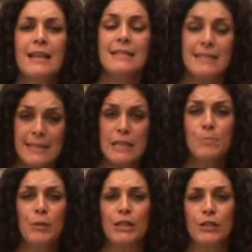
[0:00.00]
since this
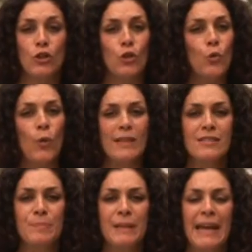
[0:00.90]
political
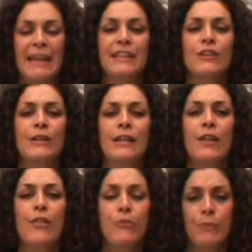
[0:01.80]
crisis began nearly
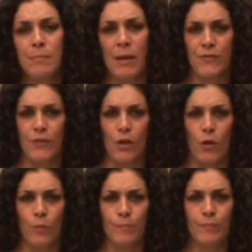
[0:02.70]
three months ago.